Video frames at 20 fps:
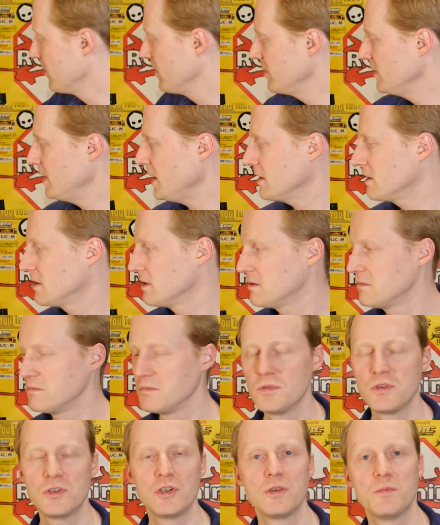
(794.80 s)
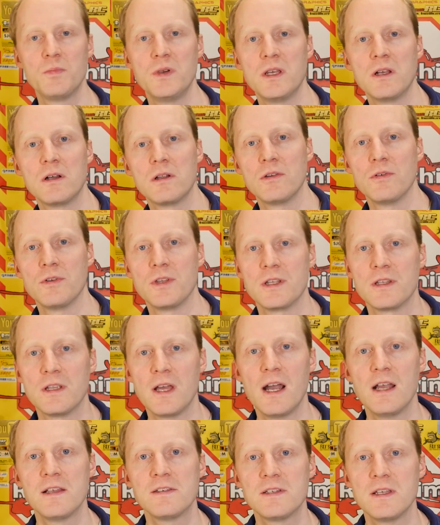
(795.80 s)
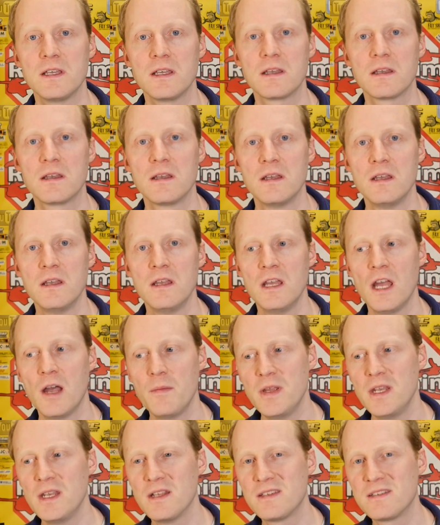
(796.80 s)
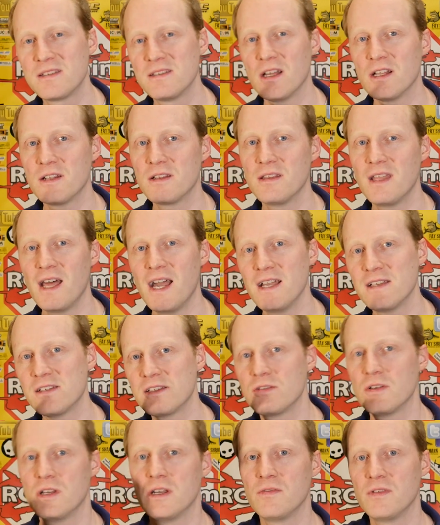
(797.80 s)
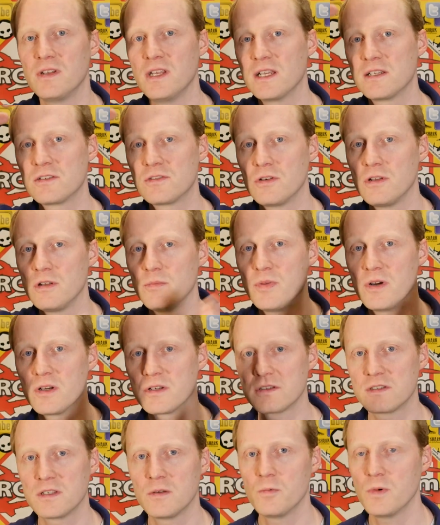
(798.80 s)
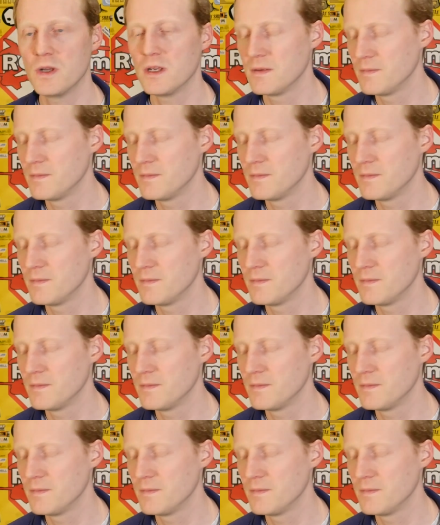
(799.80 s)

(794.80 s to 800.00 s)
that should be included, I think. I mean, it's not nice to have an external box somewhere.